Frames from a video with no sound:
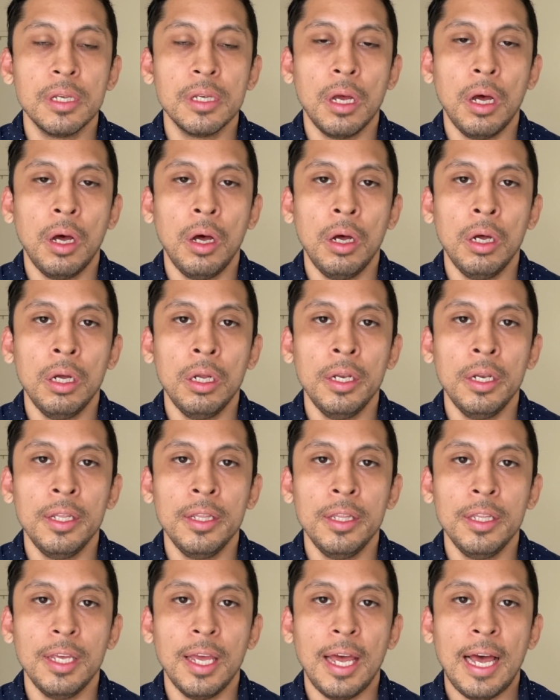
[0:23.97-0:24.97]
on the
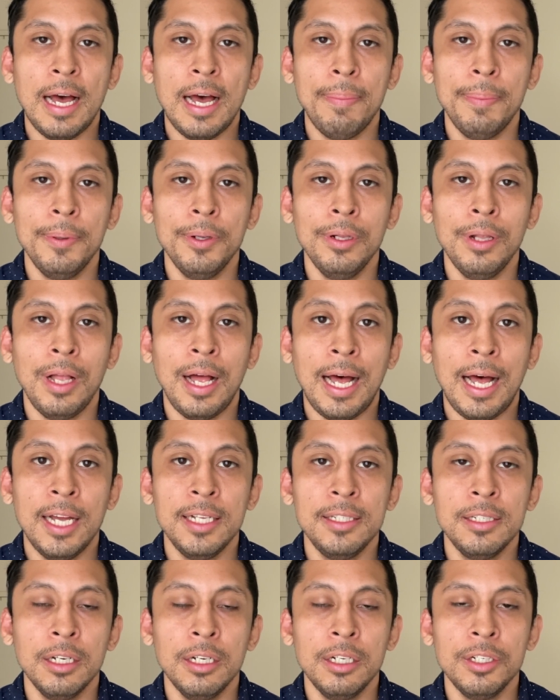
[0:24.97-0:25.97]
Apple
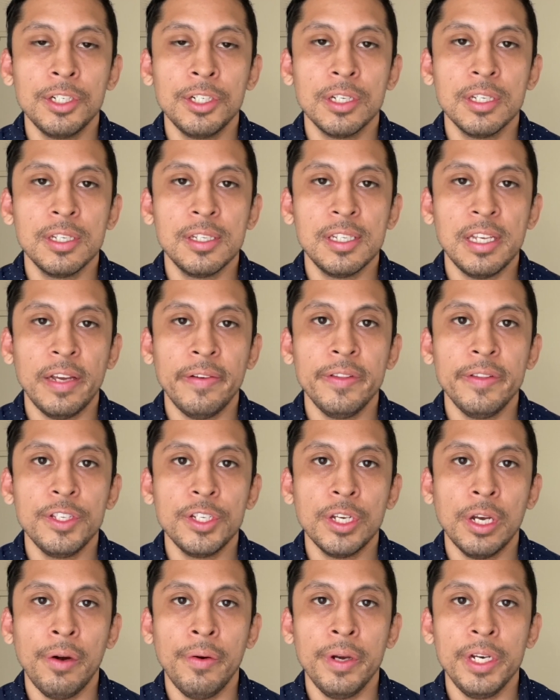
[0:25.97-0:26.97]
iTouch 7th
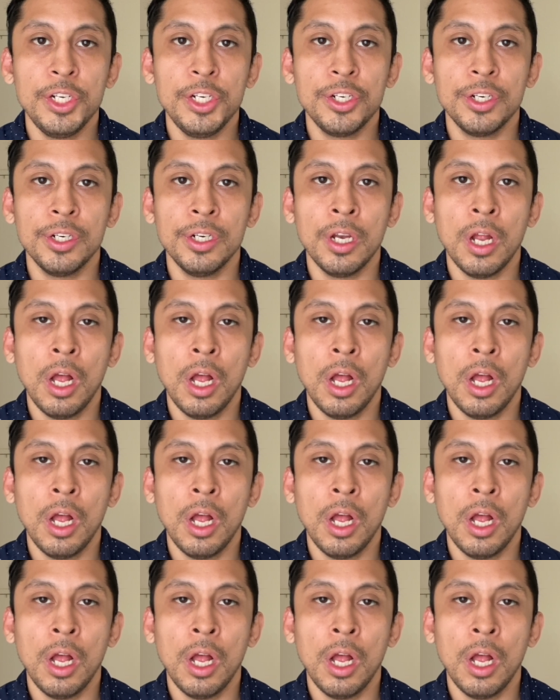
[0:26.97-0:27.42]
generation